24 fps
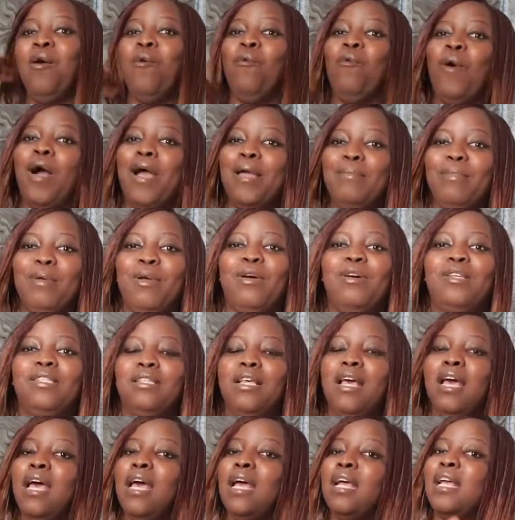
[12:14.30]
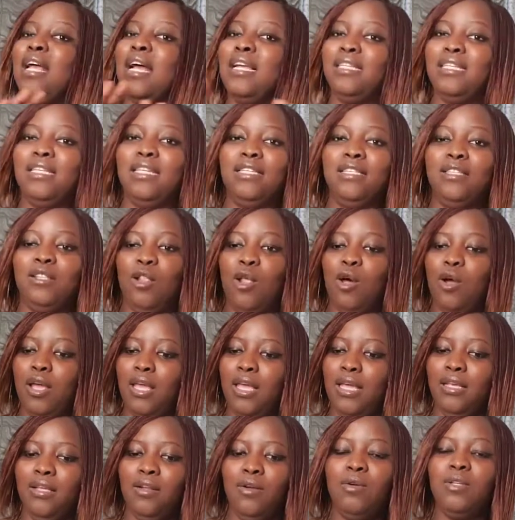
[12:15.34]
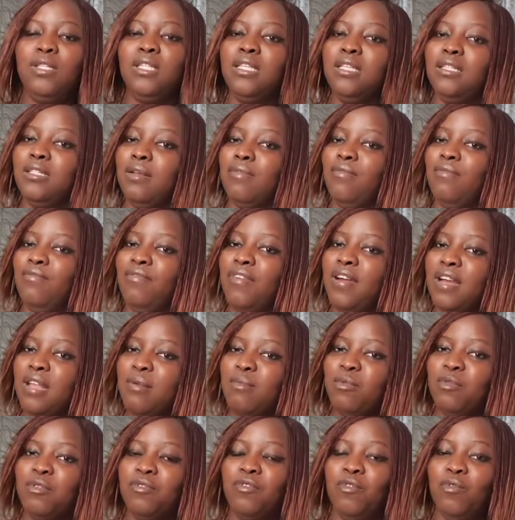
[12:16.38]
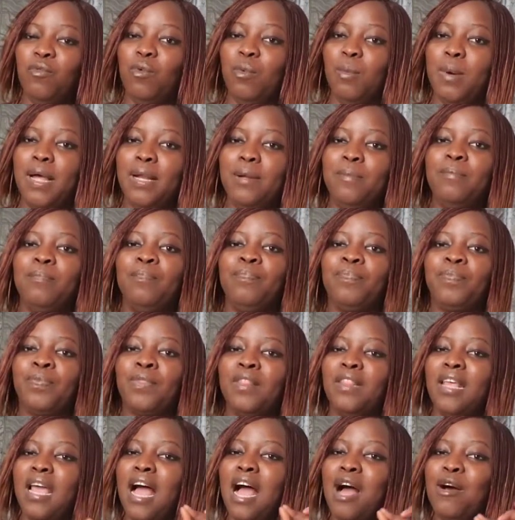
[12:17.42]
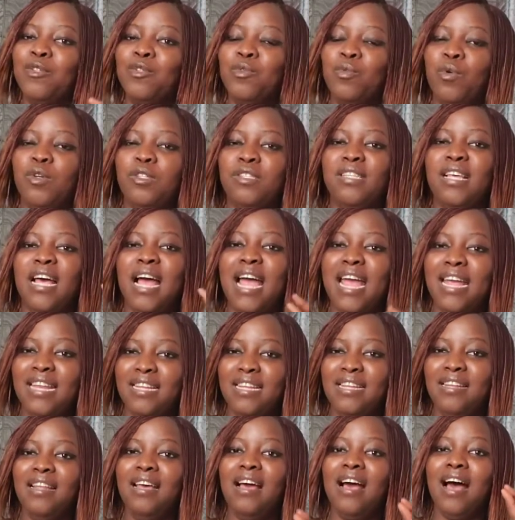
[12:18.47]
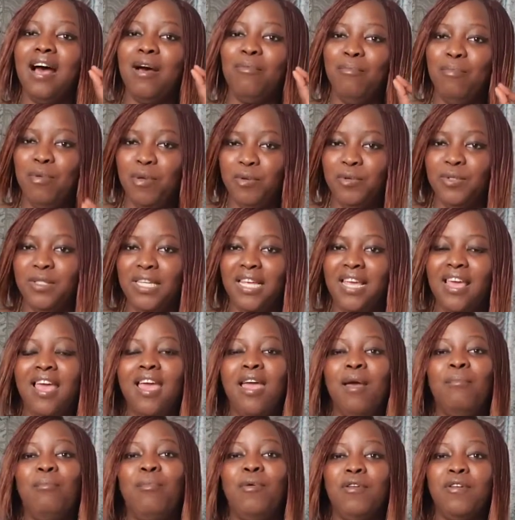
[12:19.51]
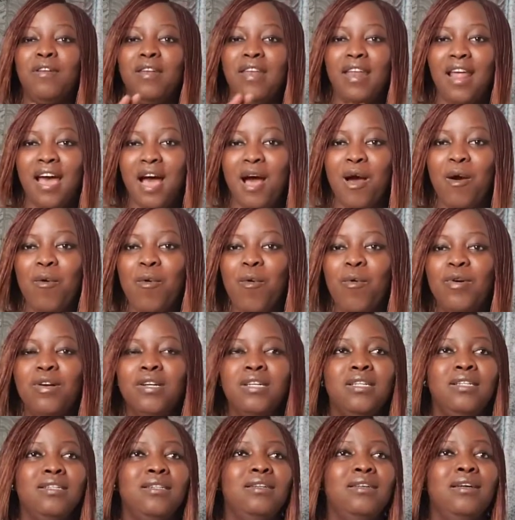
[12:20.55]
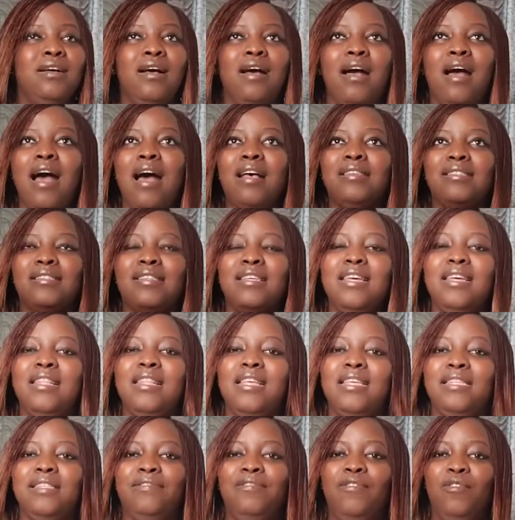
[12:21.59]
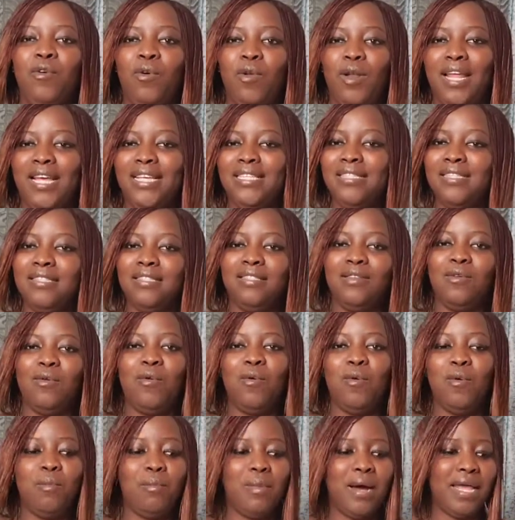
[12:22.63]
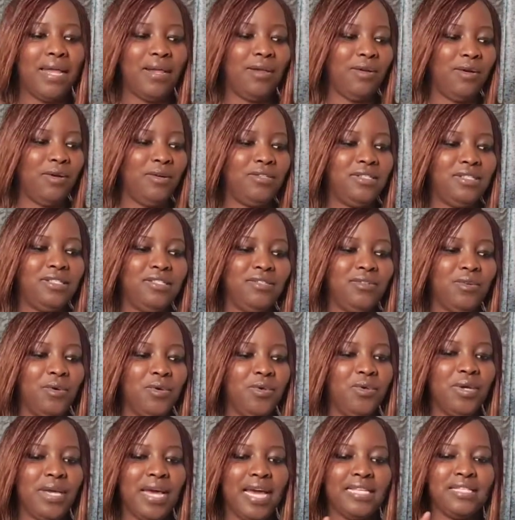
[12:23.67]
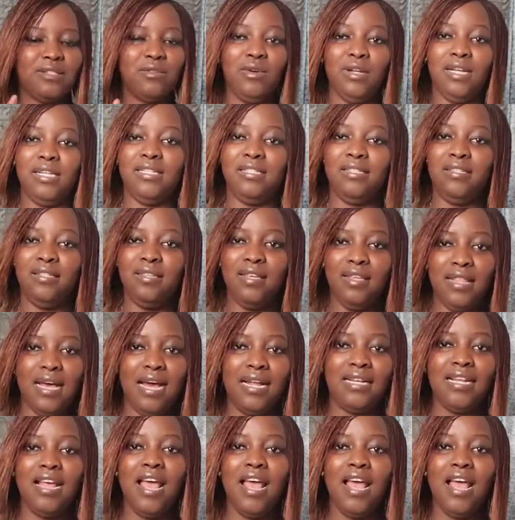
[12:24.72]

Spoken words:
Why? Because Kachi is lucky. Rosie is a very beautiful woman. The house was hiding her beauty, but now her skin is flawless. Oh my god. So you guys gonna see that.